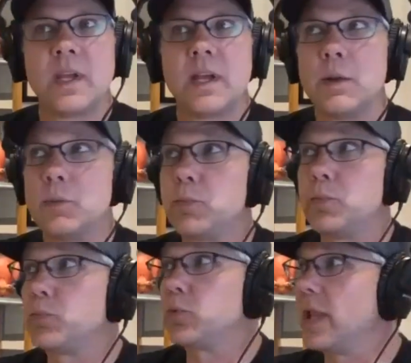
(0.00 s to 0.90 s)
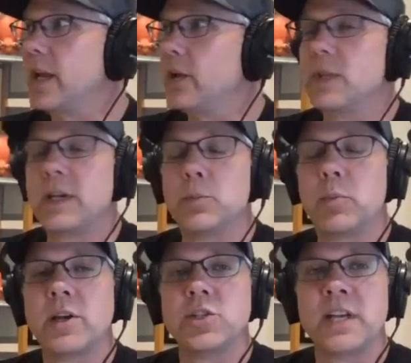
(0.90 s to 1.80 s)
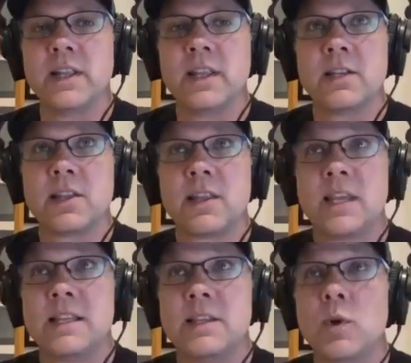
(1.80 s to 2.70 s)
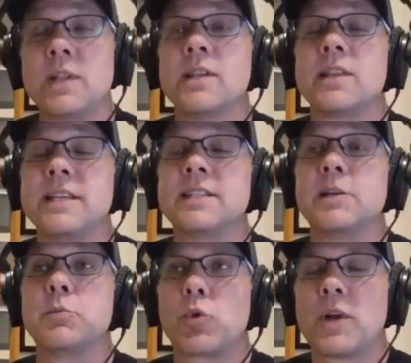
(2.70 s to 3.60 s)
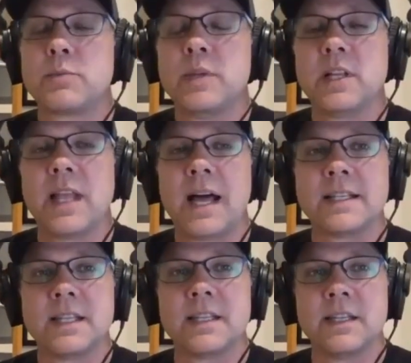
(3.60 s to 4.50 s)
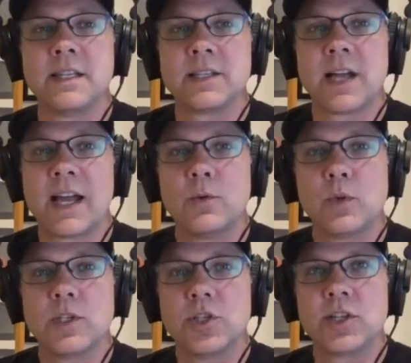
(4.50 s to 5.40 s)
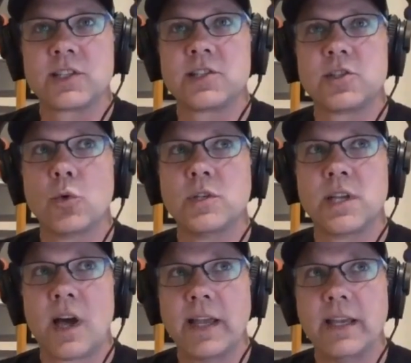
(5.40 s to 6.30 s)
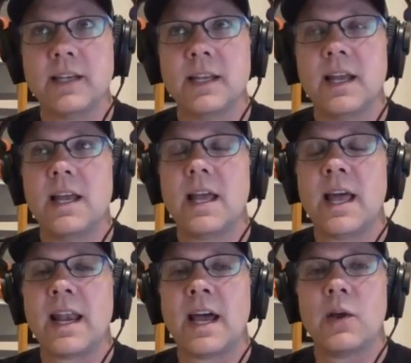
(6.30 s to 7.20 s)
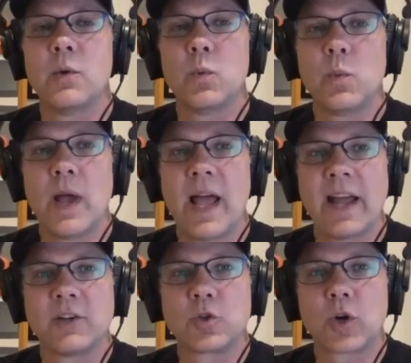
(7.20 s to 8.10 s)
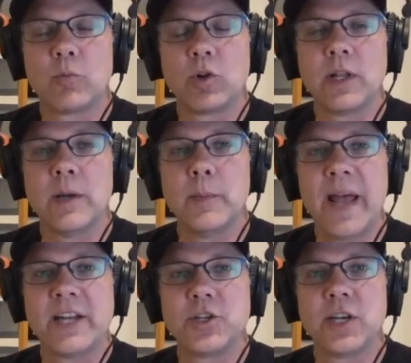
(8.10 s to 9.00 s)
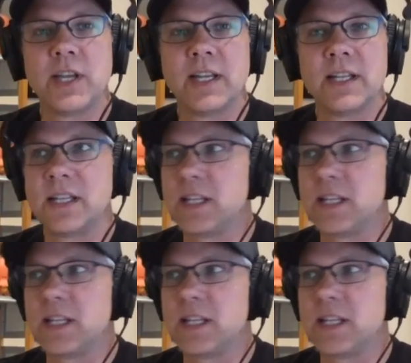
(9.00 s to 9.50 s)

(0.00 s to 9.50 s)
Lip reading: I played with it a bunch, and one of the things that impressed me a lot is that the design was just so tight, and I had trouble imagining